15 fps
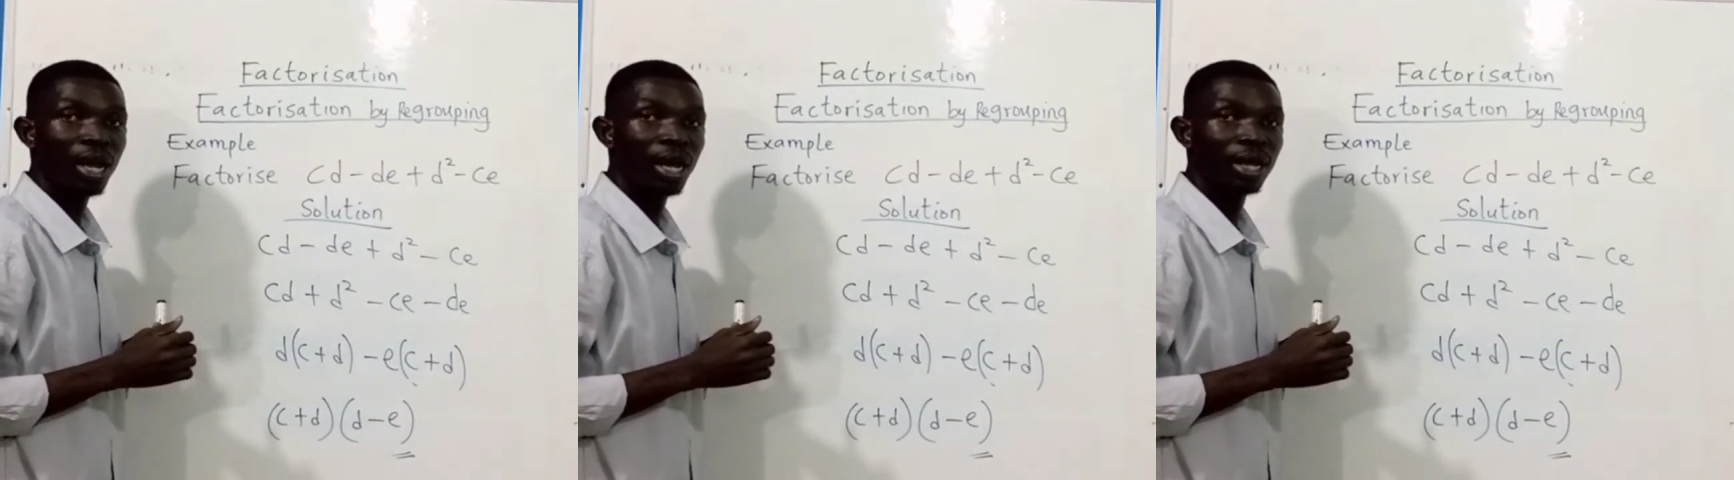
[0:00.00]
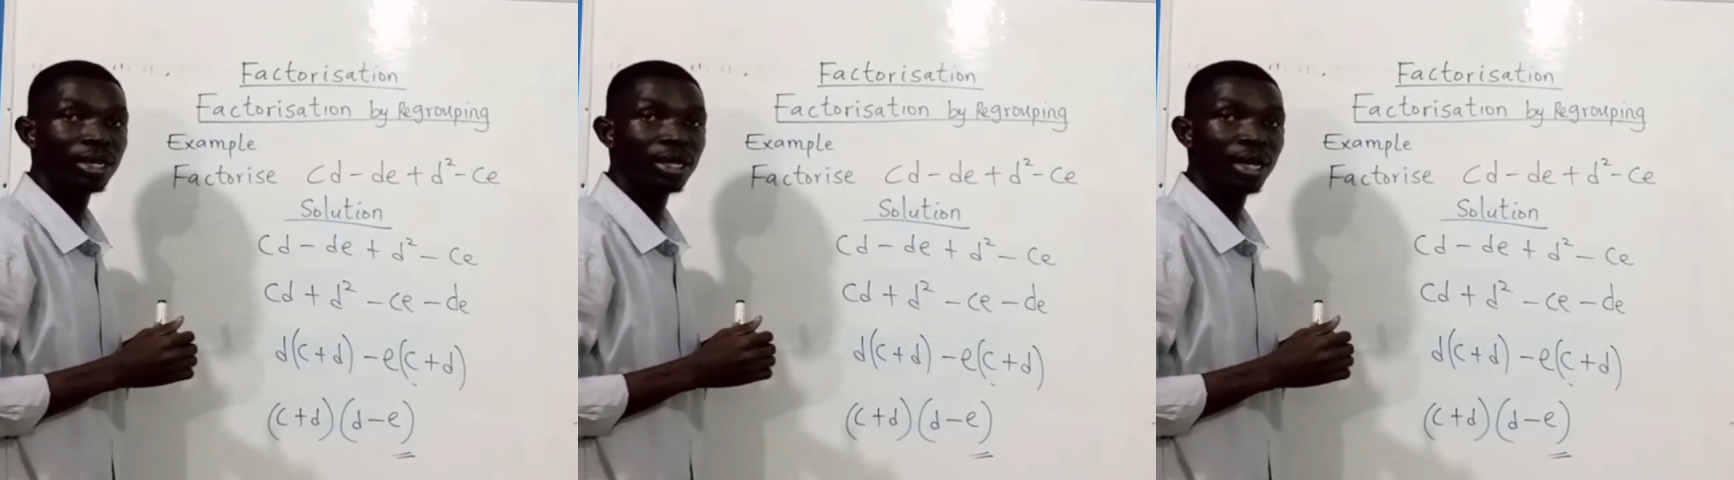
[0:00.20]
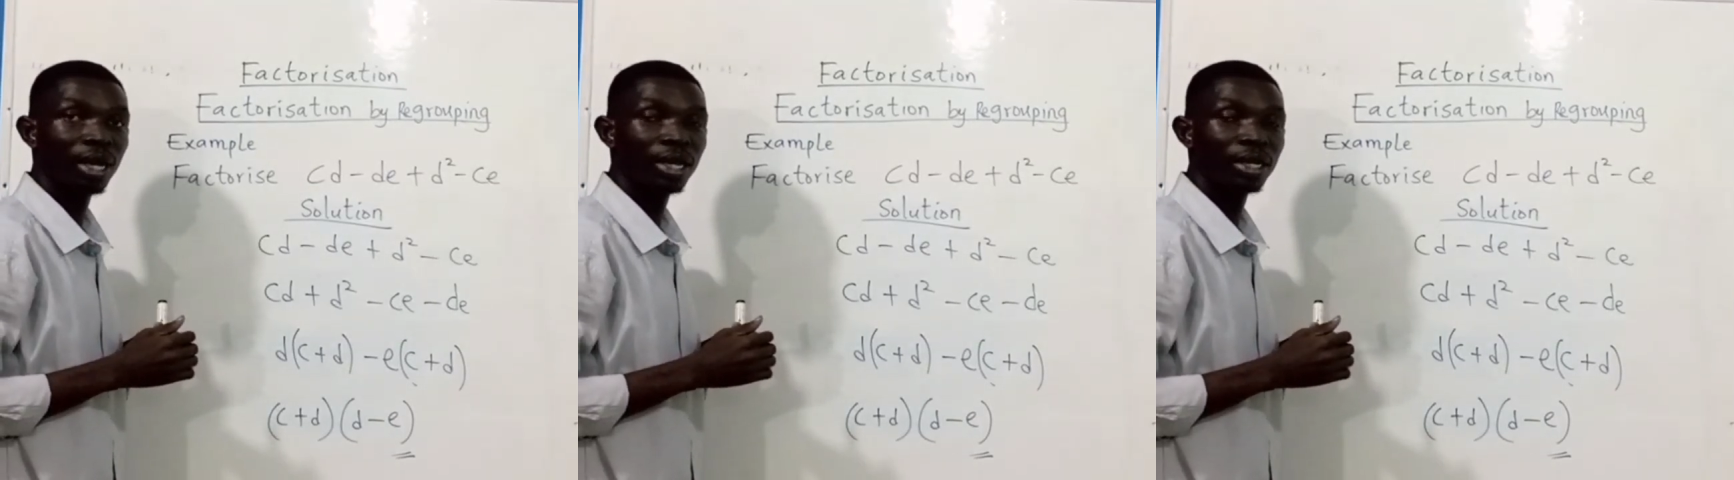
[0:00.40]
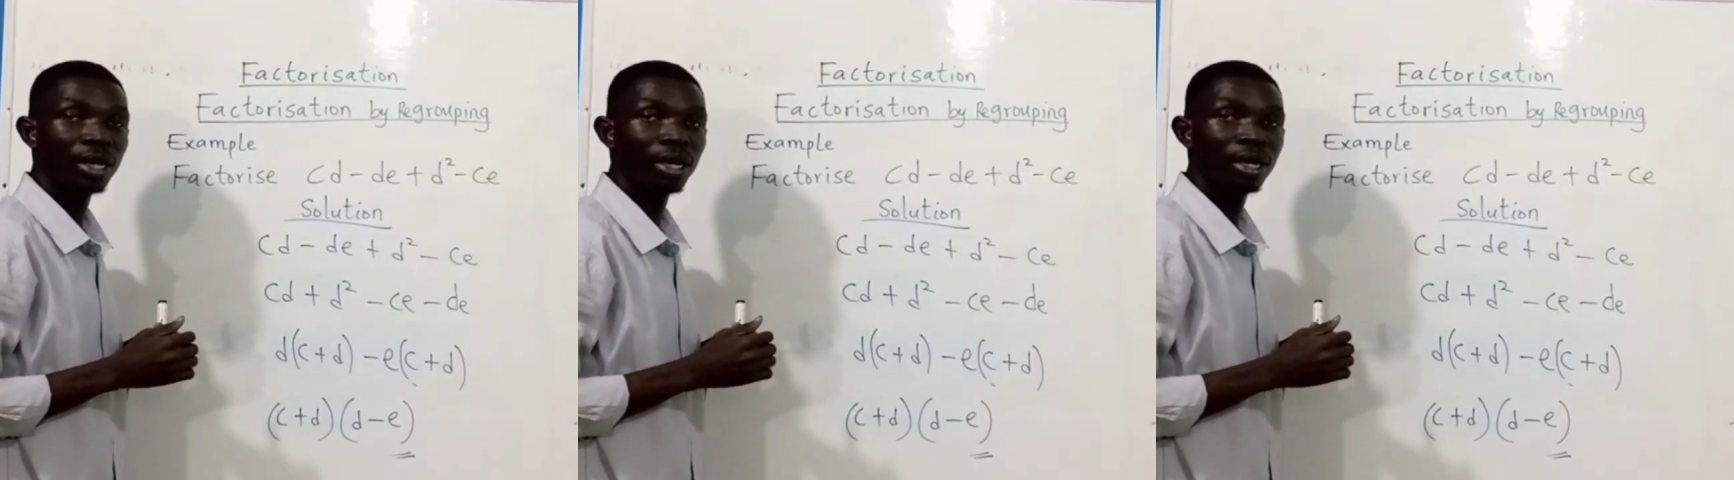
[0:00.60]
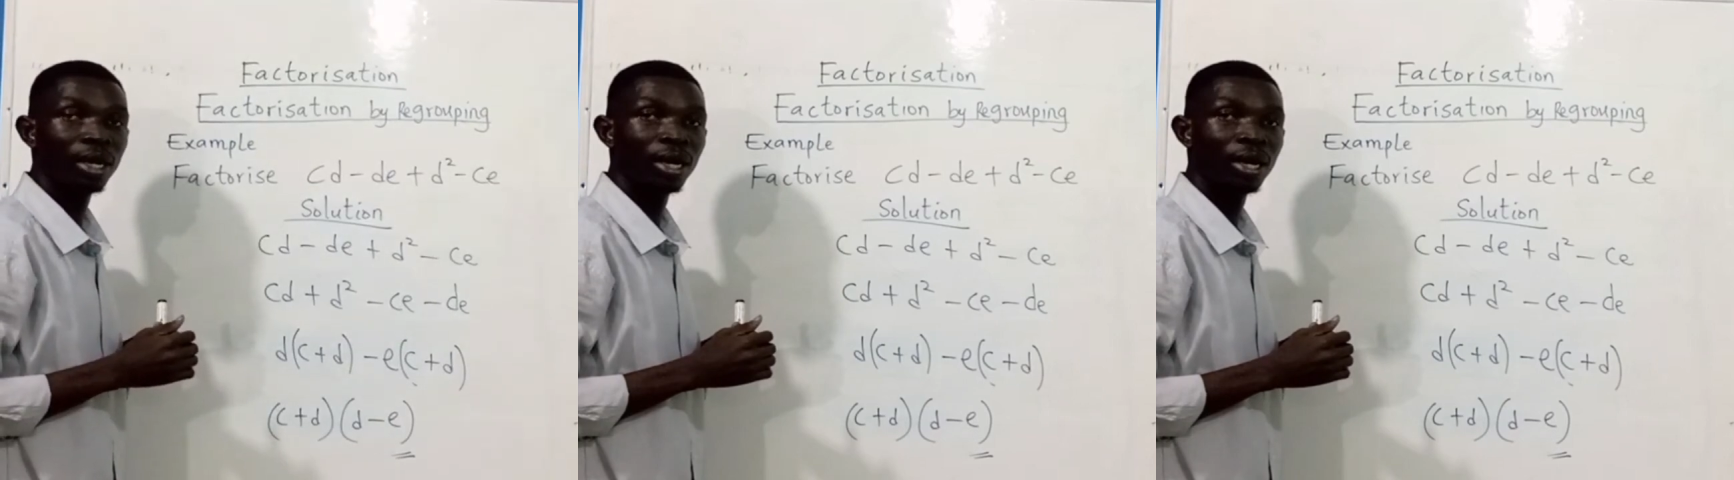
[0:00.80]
and then